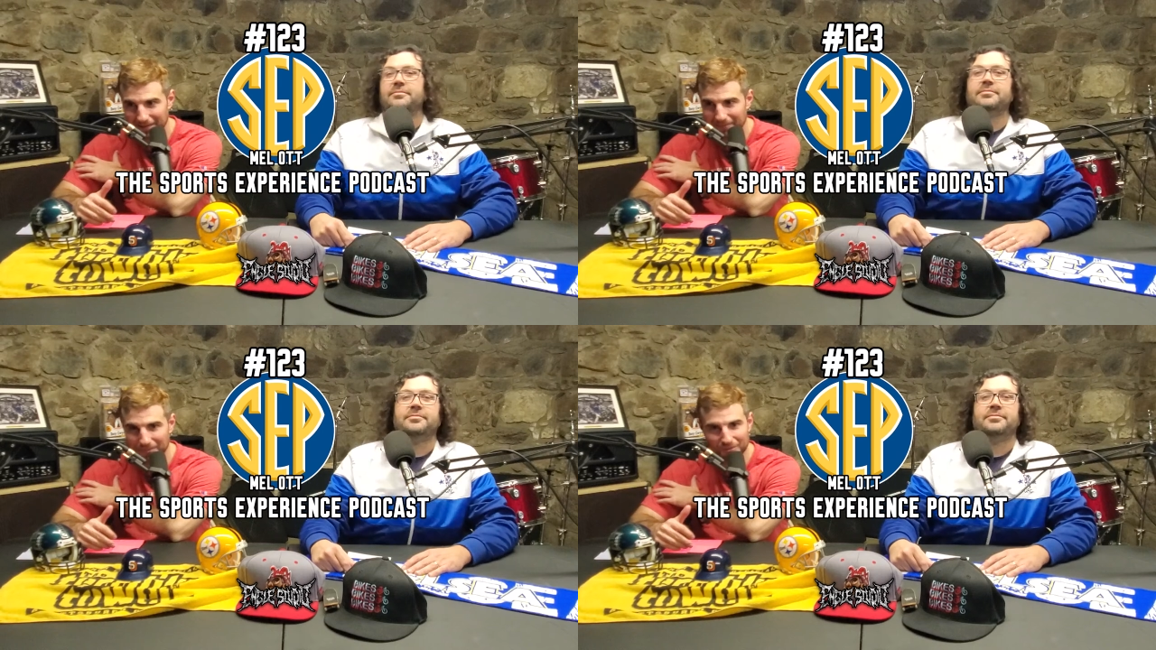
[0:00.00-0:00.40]

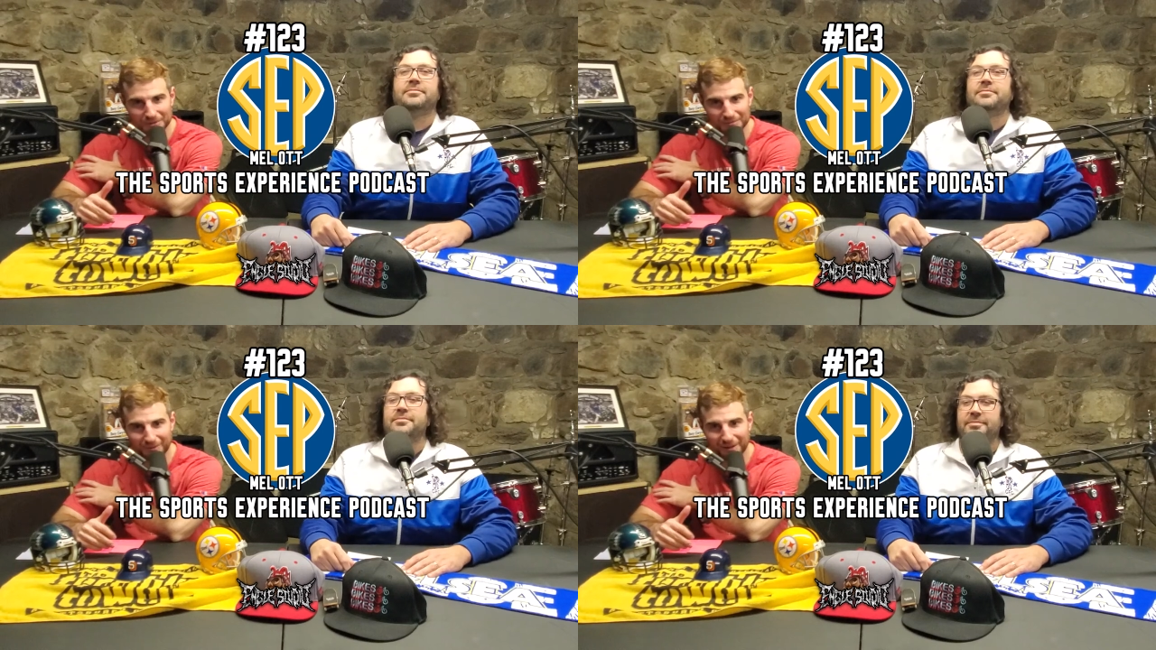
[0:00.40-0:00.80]
Speaker 1: Remember
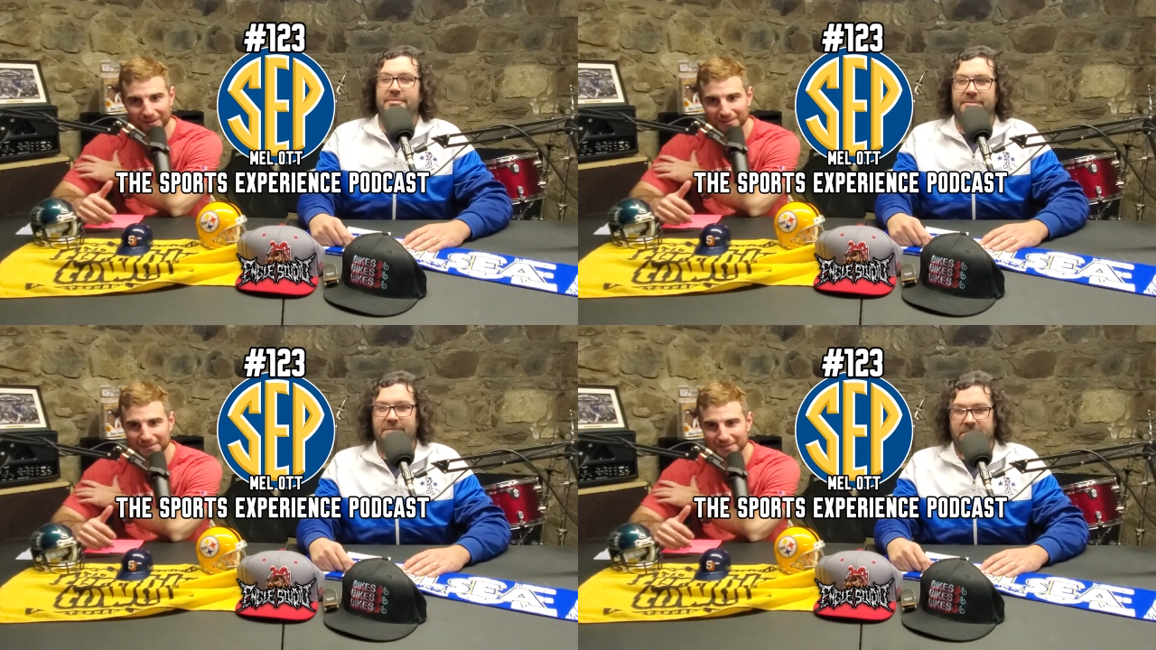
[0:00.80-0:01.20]
when you
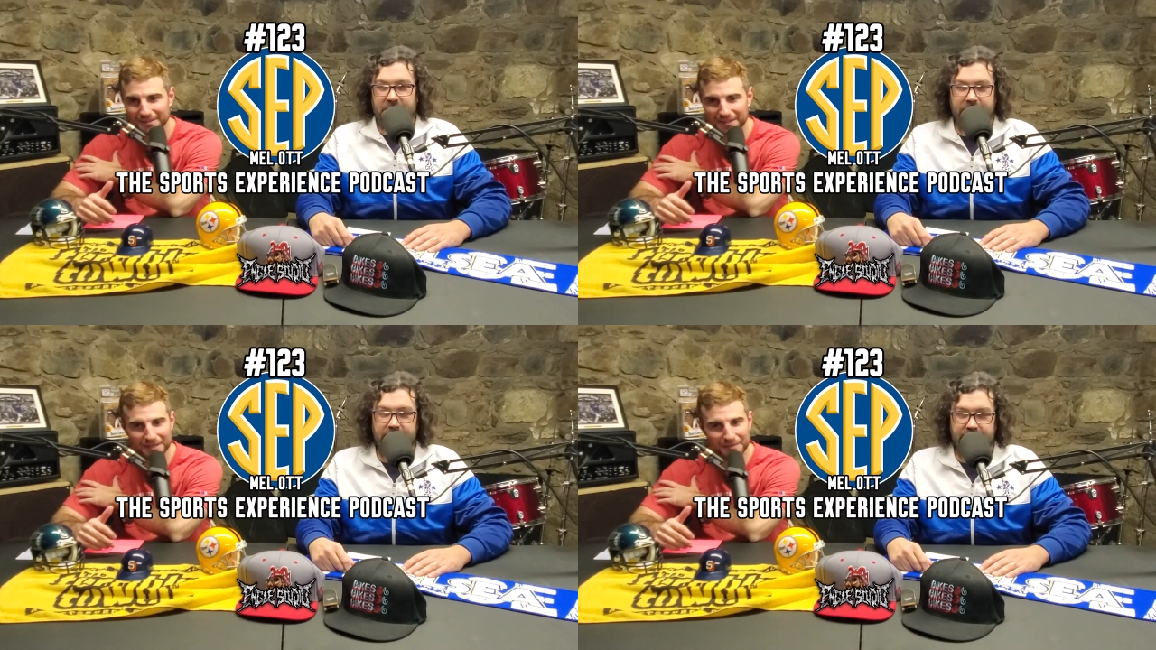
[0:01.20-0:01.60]
brought
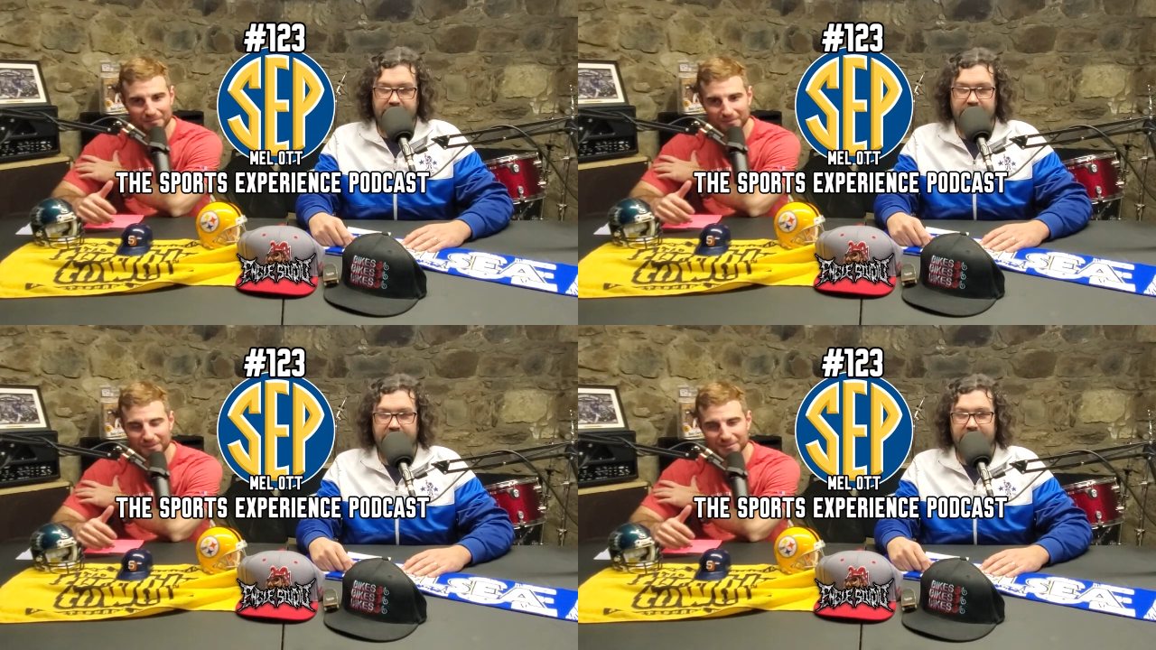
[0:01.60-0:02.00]
it up?
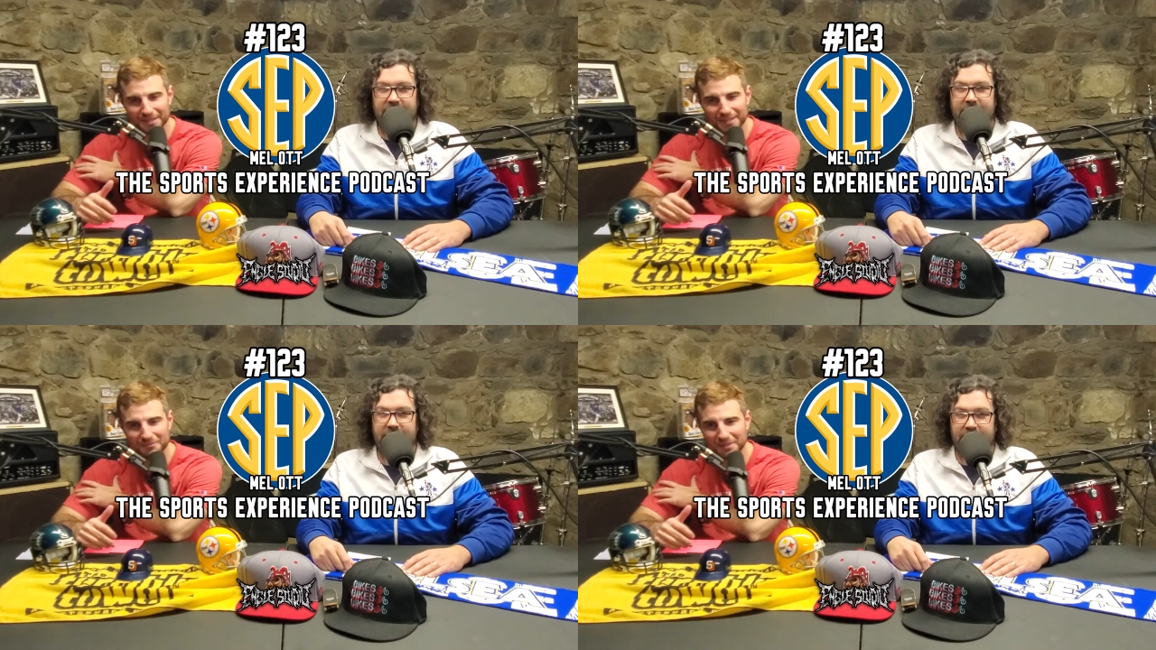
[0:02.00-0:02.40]
He's
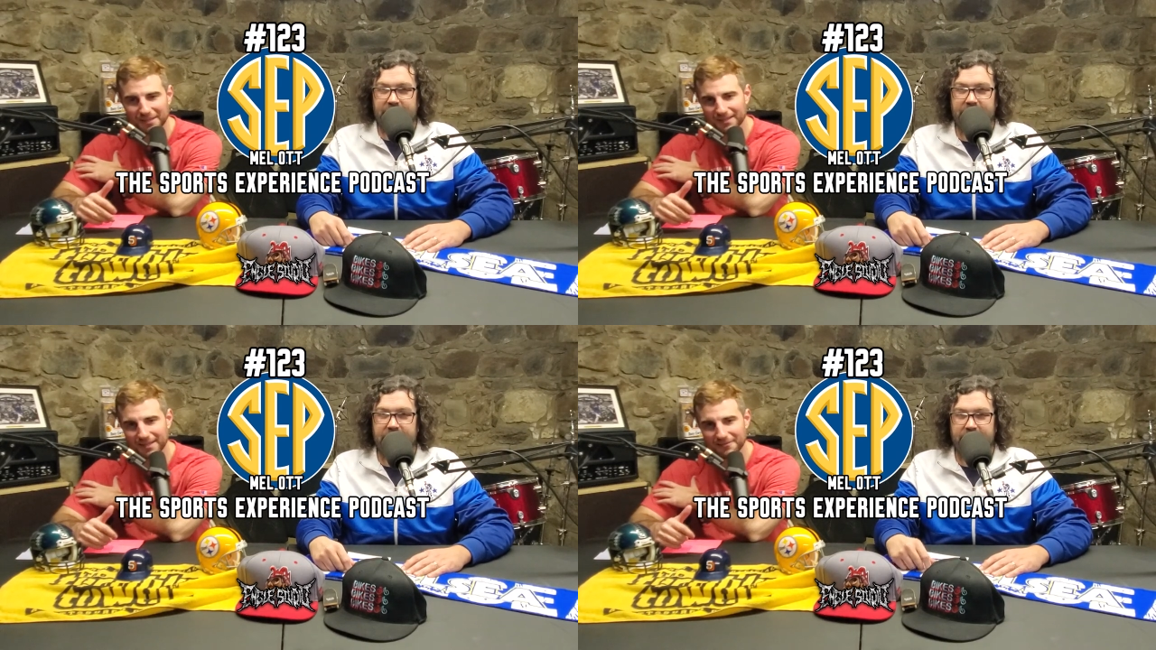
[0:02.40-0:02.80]
like, "Can we
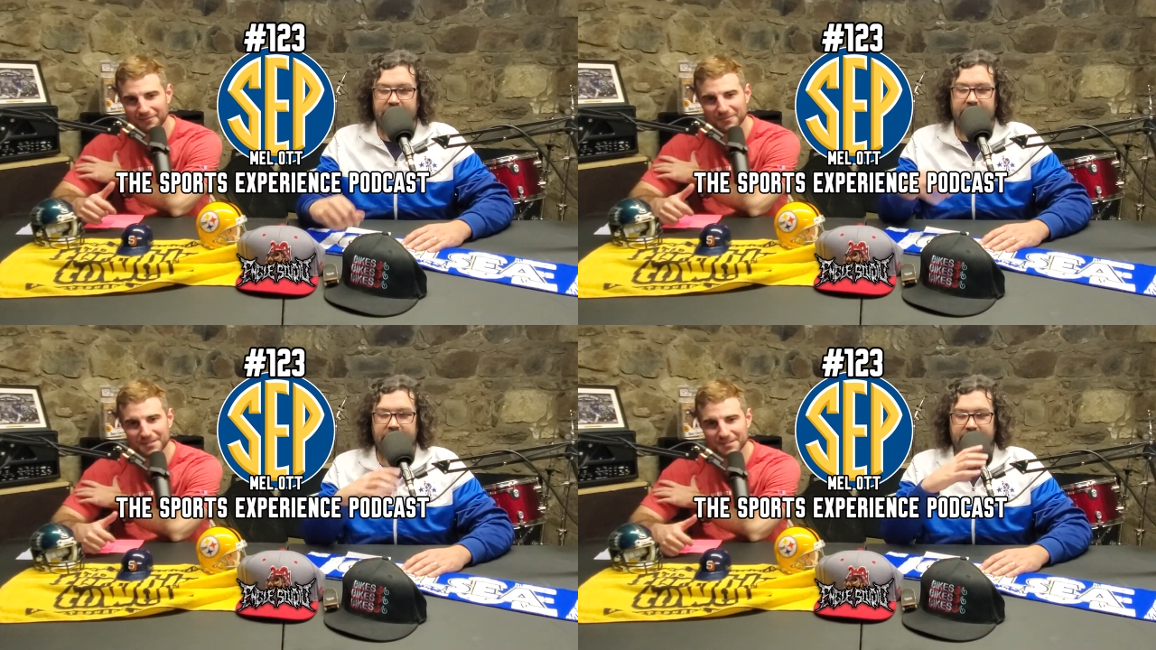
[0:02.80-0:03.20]
get a guy
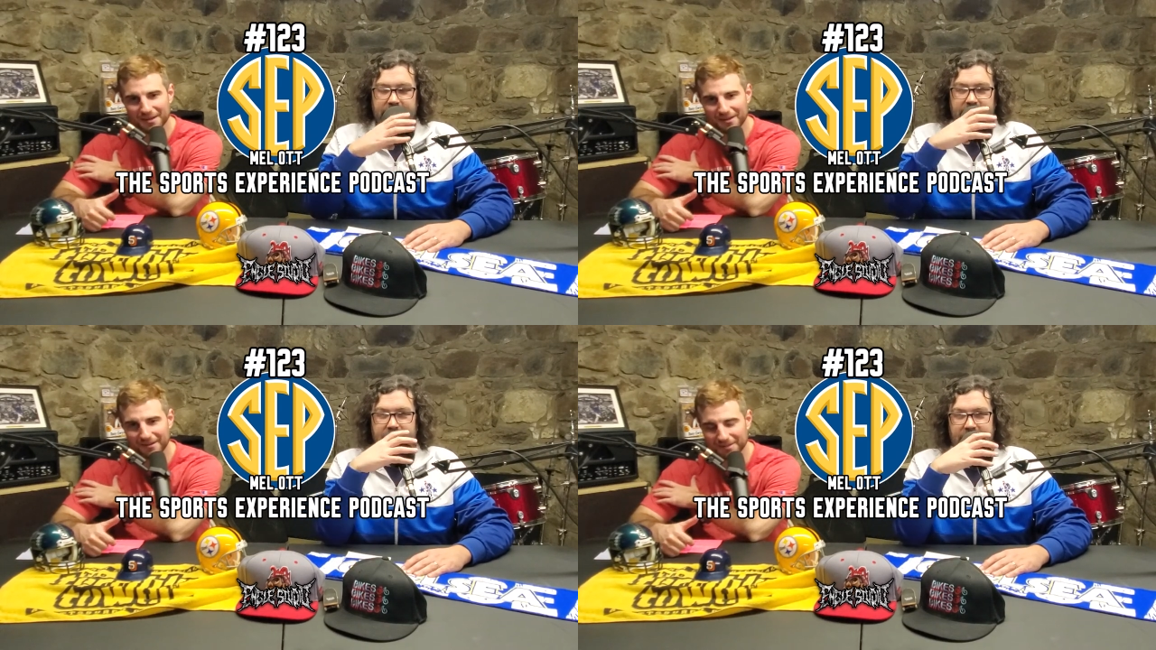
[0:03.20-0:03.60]
from this era?"